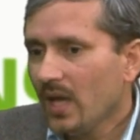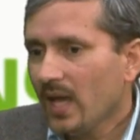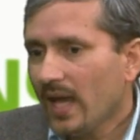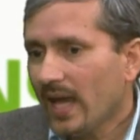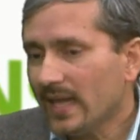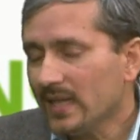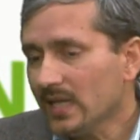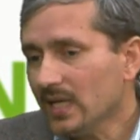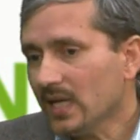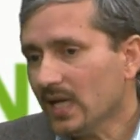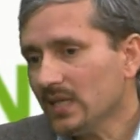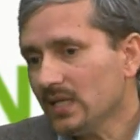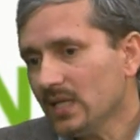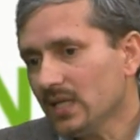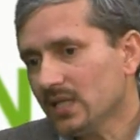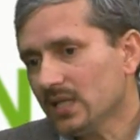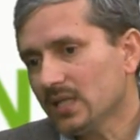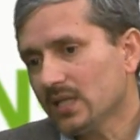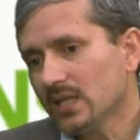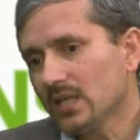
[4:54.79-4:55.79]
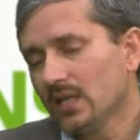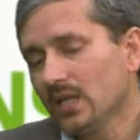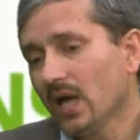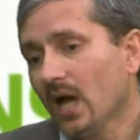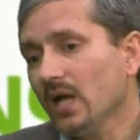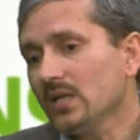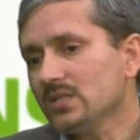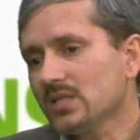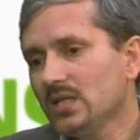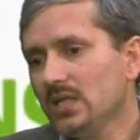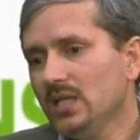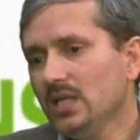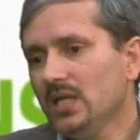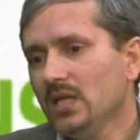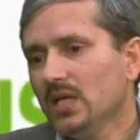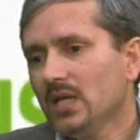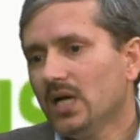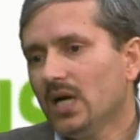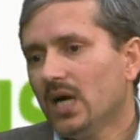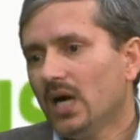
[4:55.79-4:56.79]
And then I think
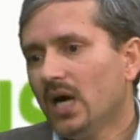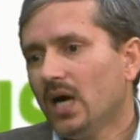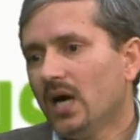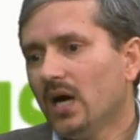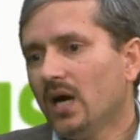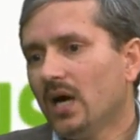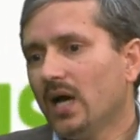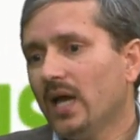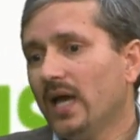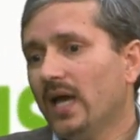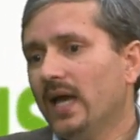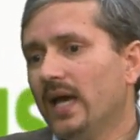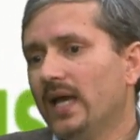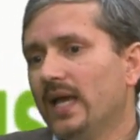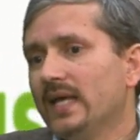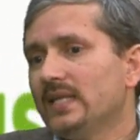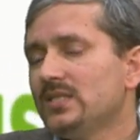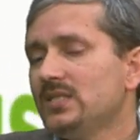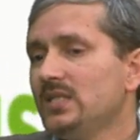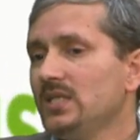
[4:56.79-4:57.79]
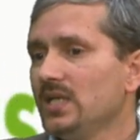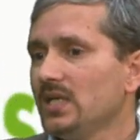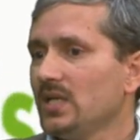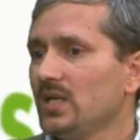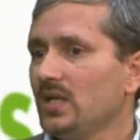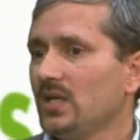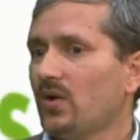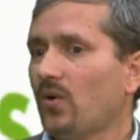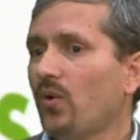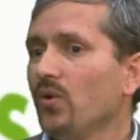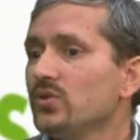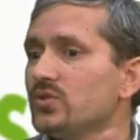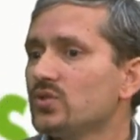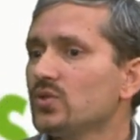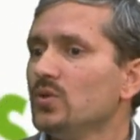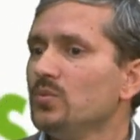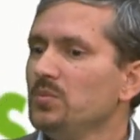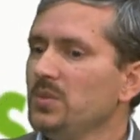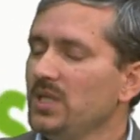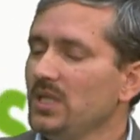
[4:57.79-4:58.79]
lastly, uh, SDN
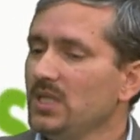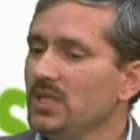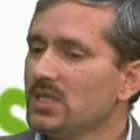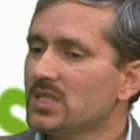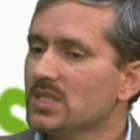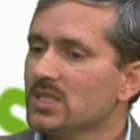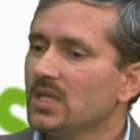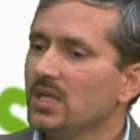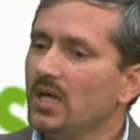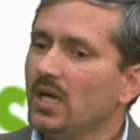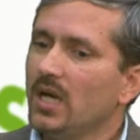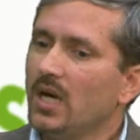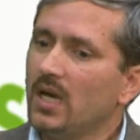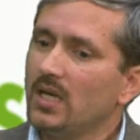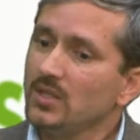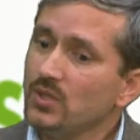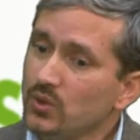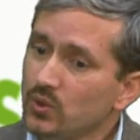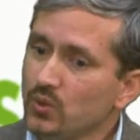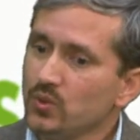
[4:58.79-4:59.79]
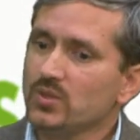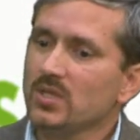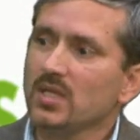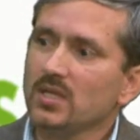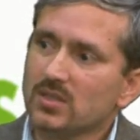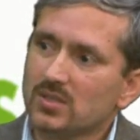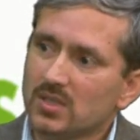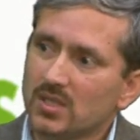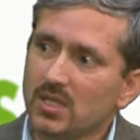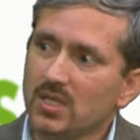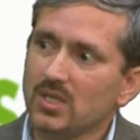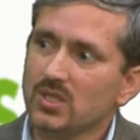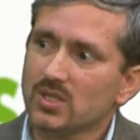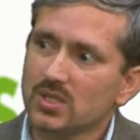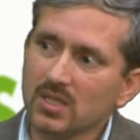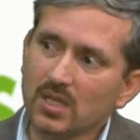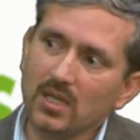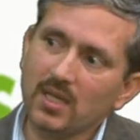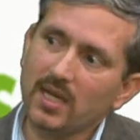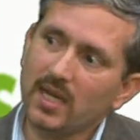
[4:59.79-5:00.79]
also means using
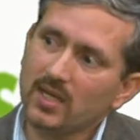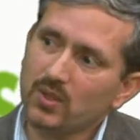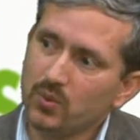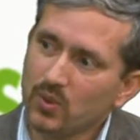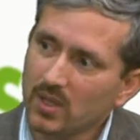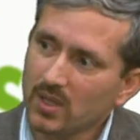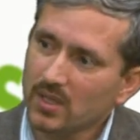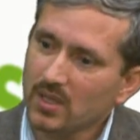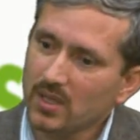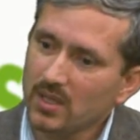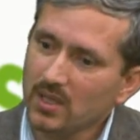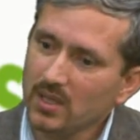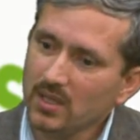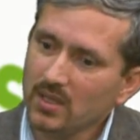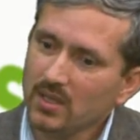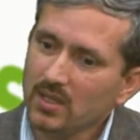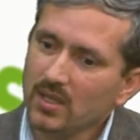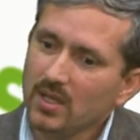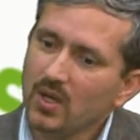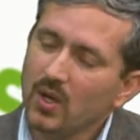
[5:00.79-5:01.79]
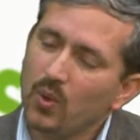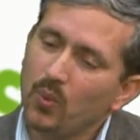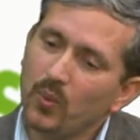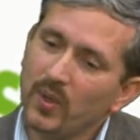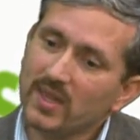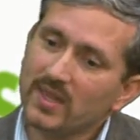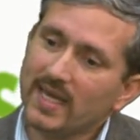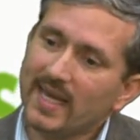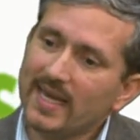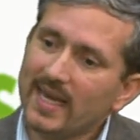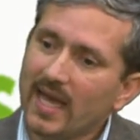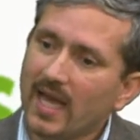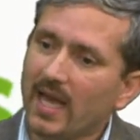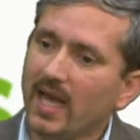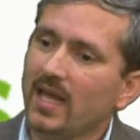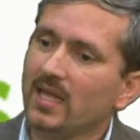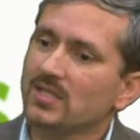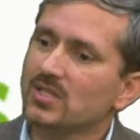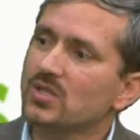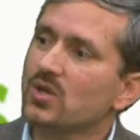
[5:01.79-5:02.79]
traditional networking with
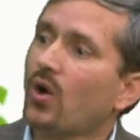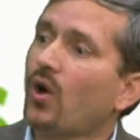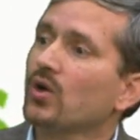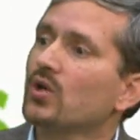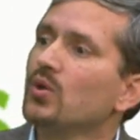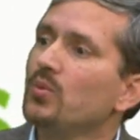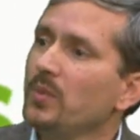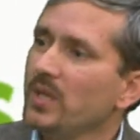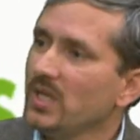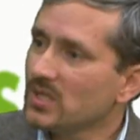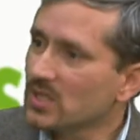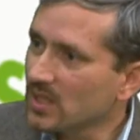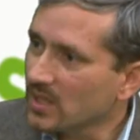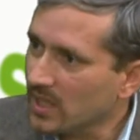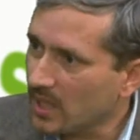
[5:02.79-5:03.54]
enhanced automation